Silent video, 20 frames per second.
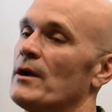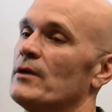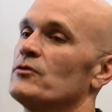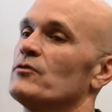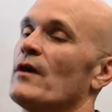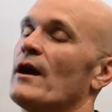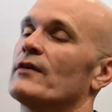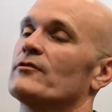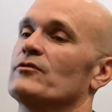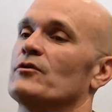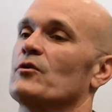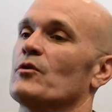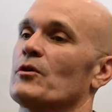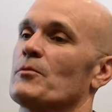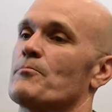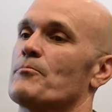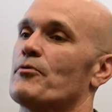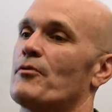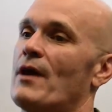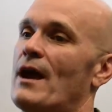and you're actually going to
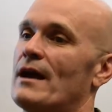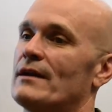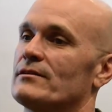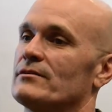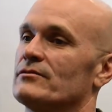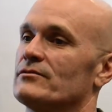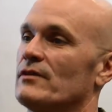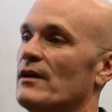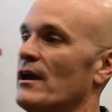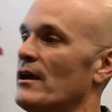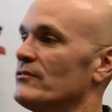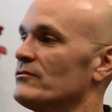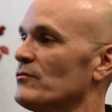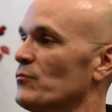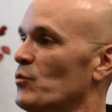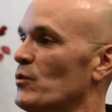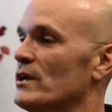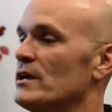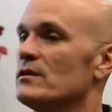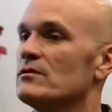practice as
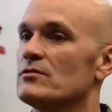we